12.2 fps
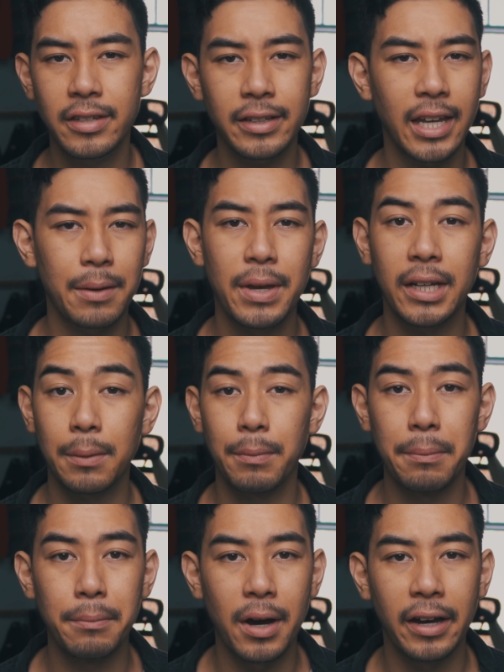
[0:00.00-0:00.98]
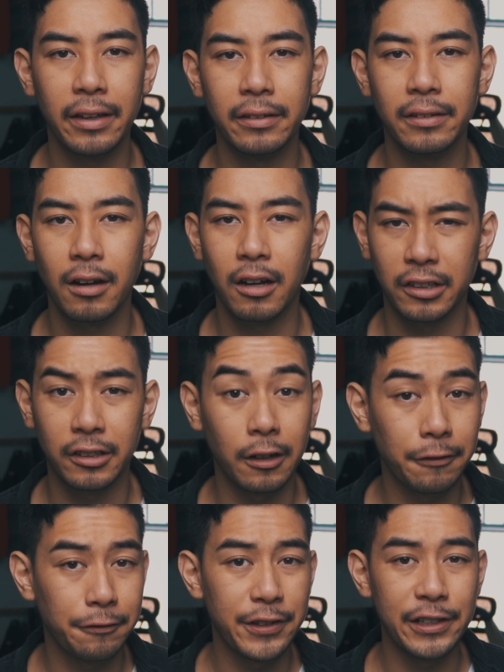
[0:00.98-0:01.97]
I can't make up my mind on
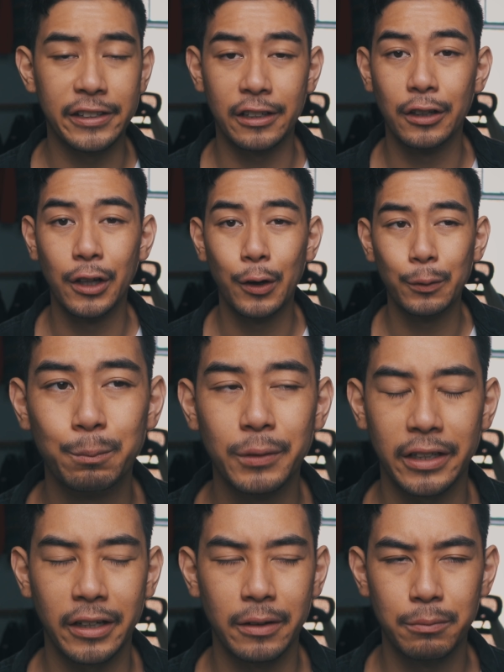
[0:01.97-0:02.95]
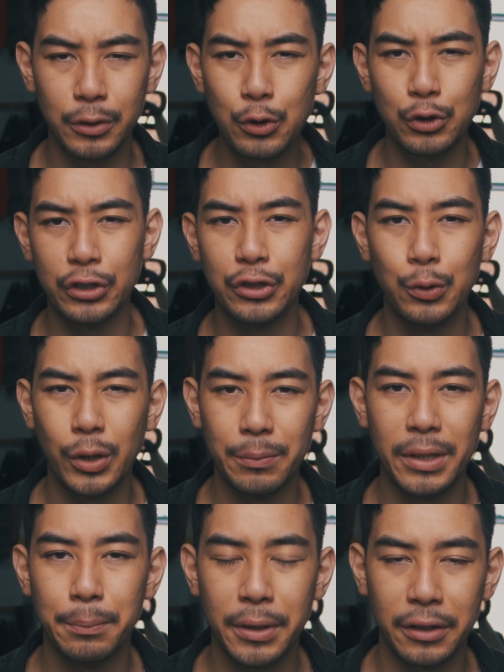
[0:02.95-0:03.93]
gut feeling alone like I usually do when
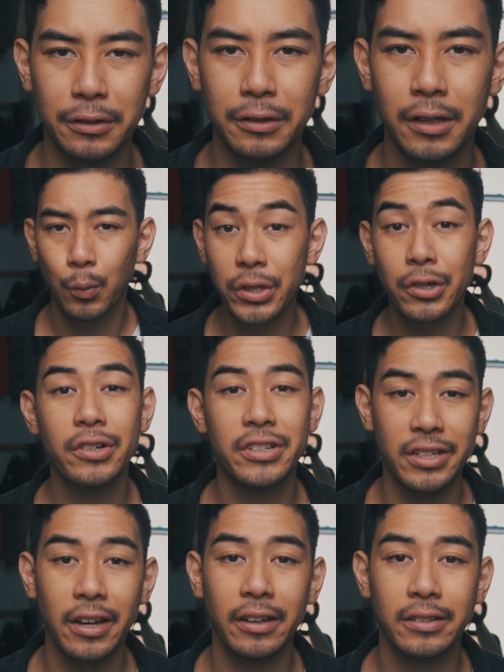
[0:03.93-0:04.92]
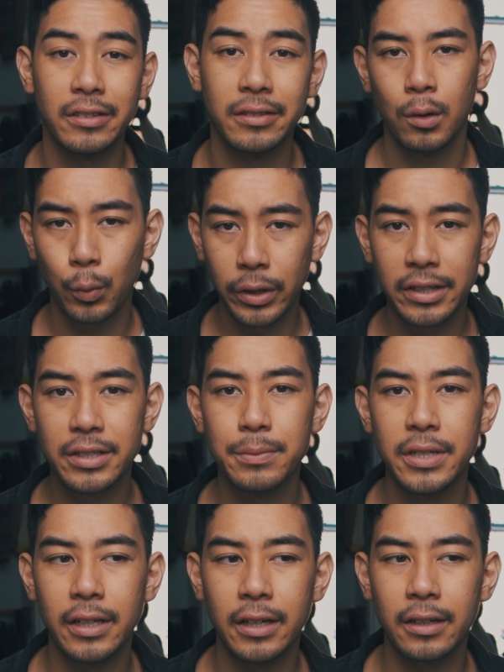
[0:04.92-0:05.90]
I'm in a pickle, we turned to science. We did some
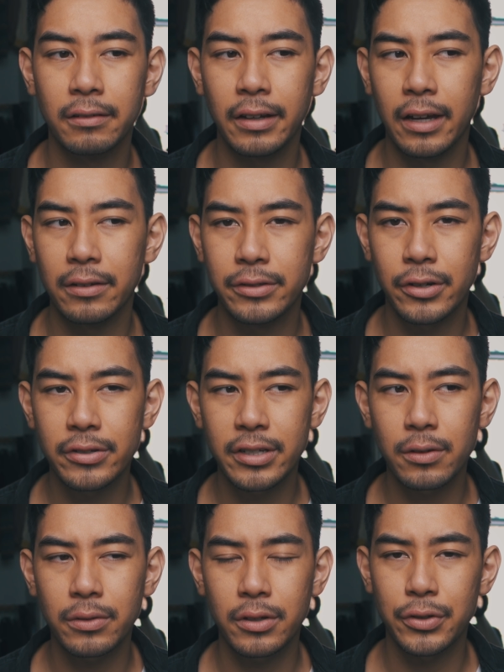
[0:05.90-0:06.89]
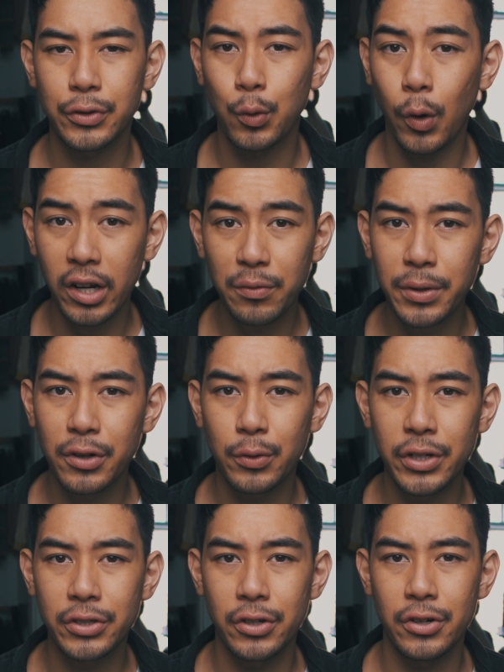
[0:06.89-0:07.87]
digging and turns out there's quite a bit of
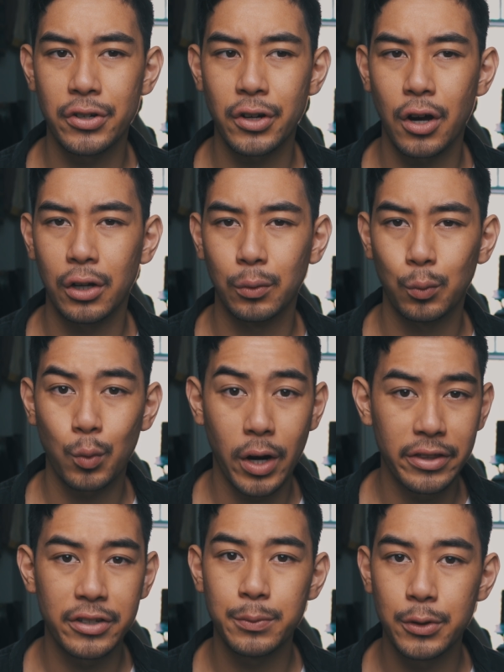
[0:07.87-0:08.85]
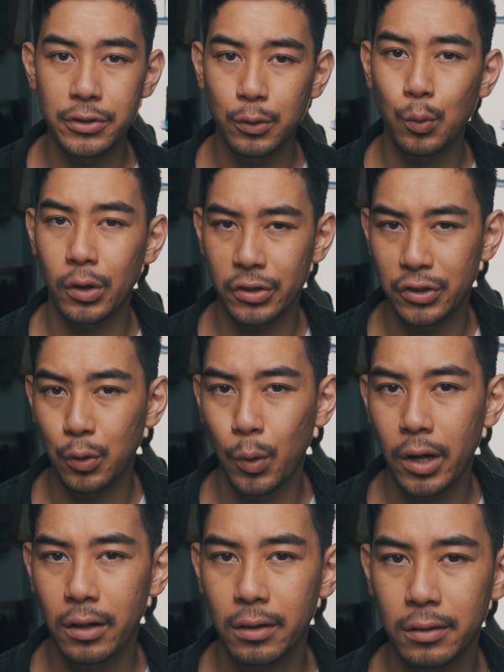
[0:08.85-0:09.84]
research on why this music works so
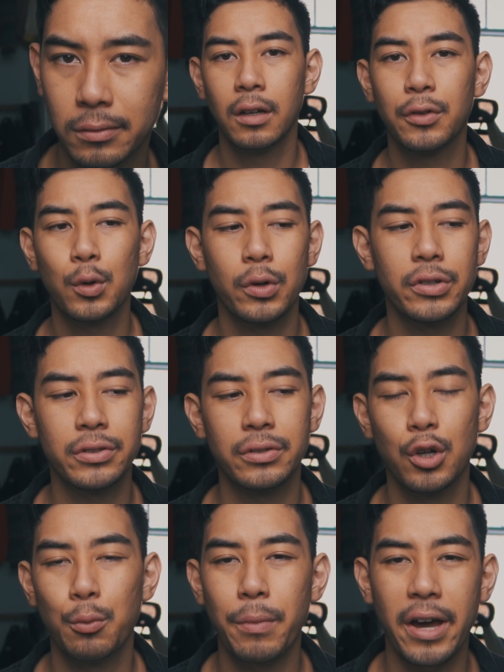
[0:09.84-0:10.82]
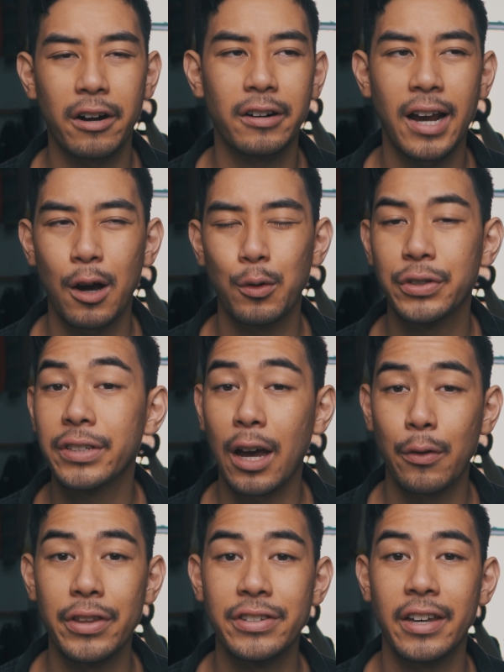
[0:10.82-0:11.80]
well. Of course, no matter how
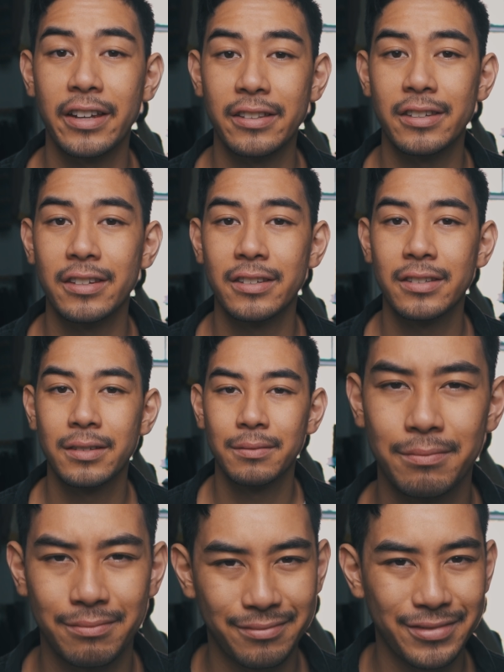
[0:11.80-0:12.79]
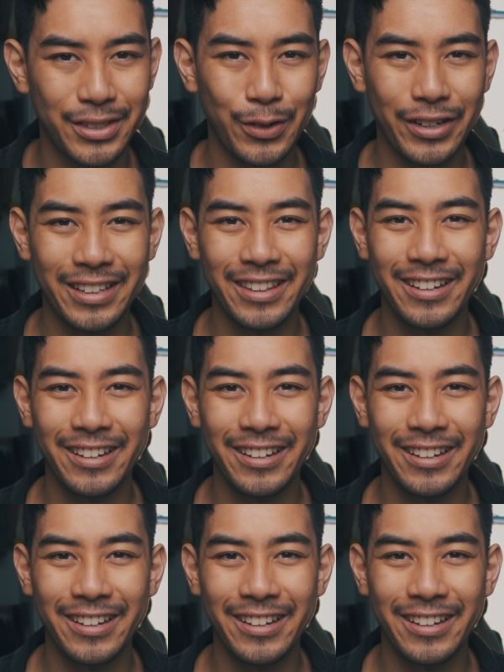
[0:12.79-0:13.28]
sound the science is, see what I did